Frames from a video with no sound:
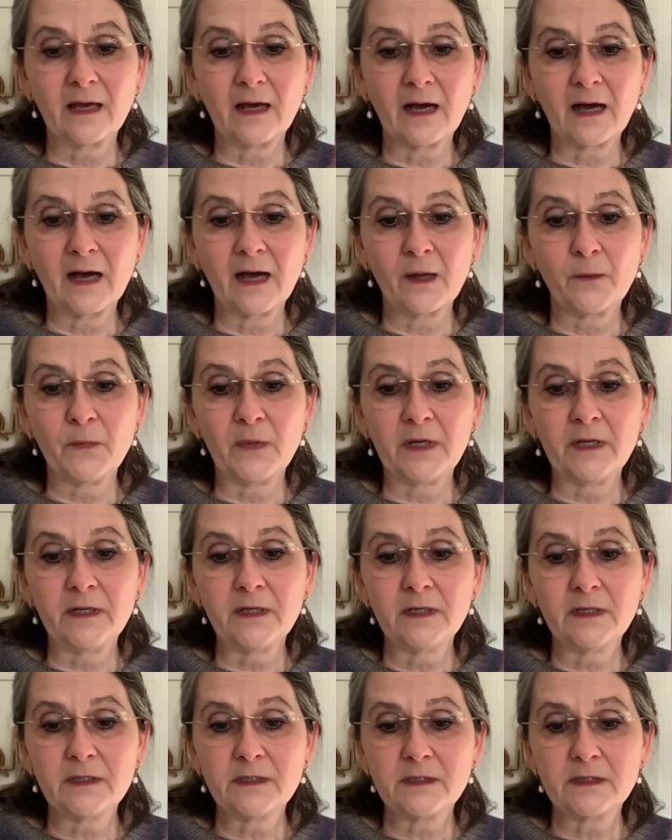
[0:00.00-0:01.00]
I made
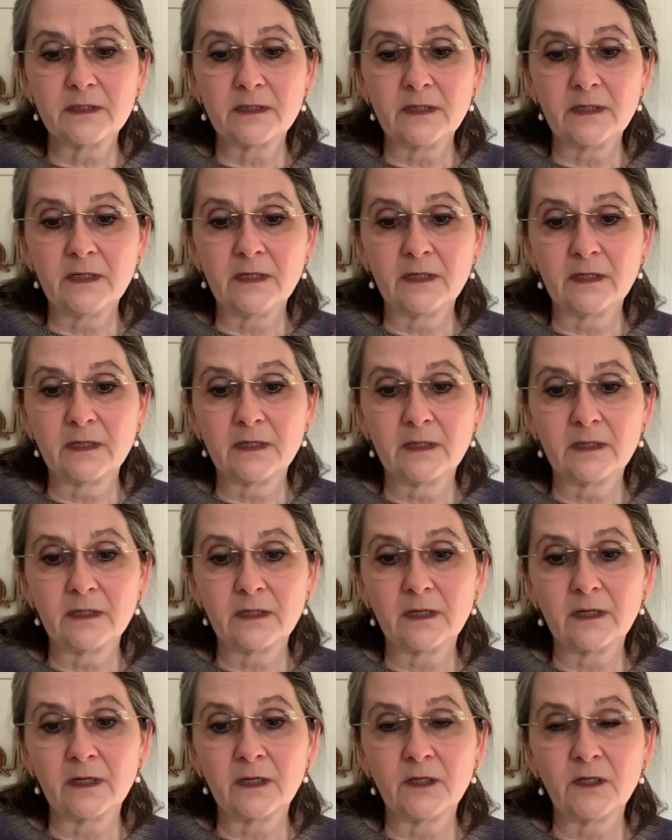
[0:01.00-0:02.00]
it in
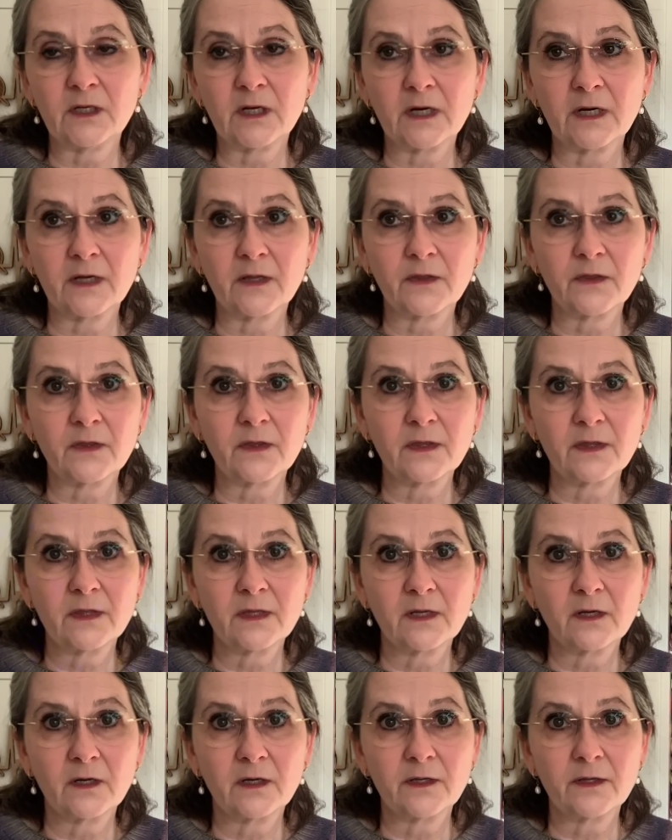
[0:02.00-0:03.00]
a yarn
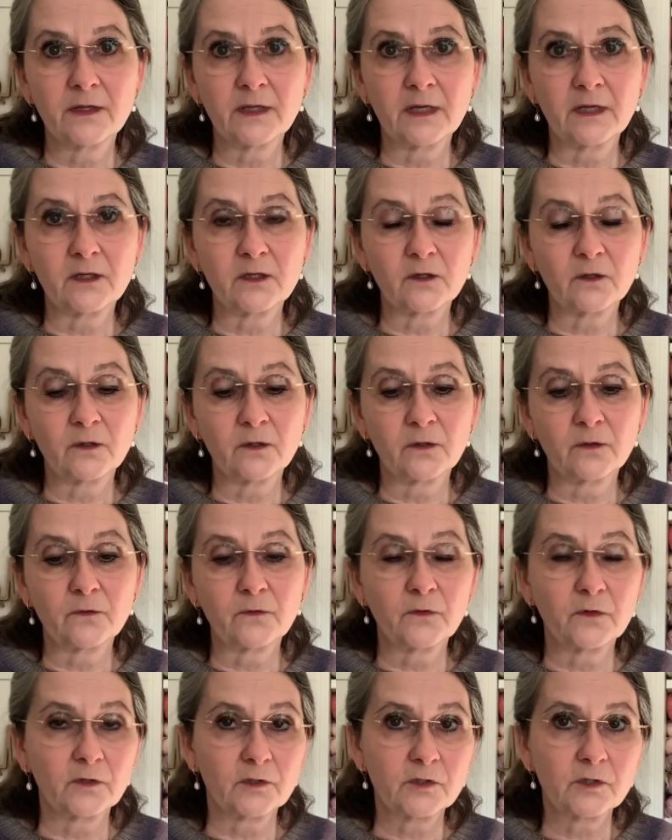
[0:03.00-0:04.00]
that
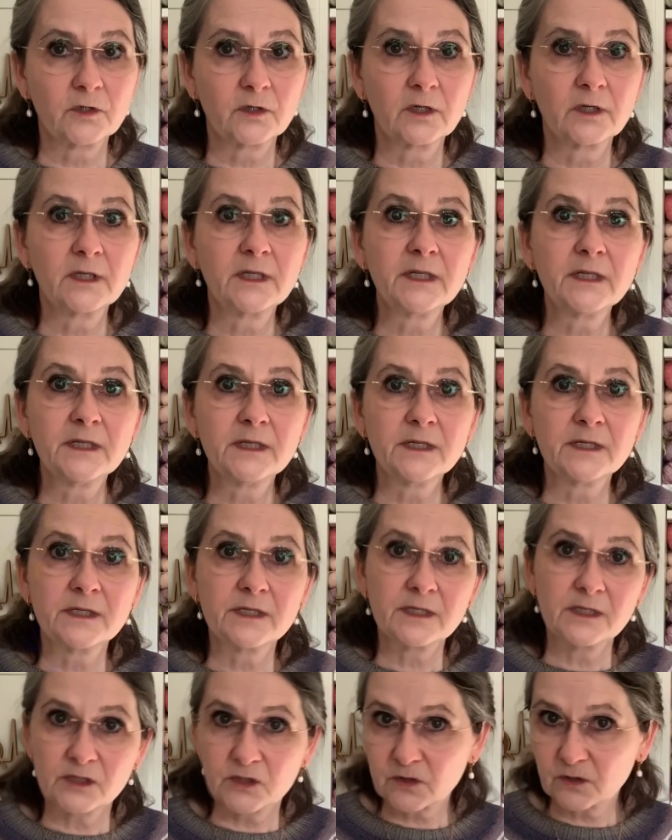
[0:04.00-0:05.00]
unfortunately is
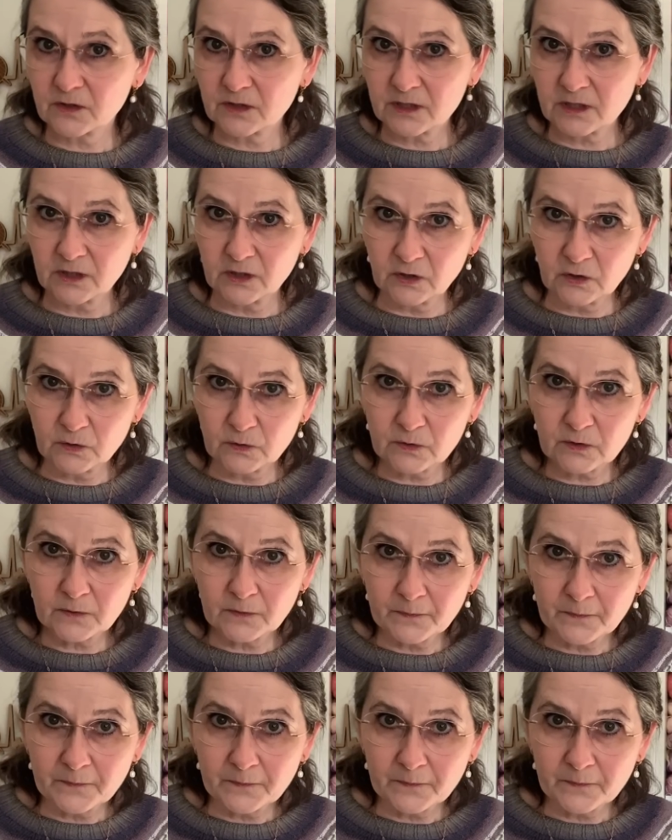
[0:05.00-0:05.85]
discontinued.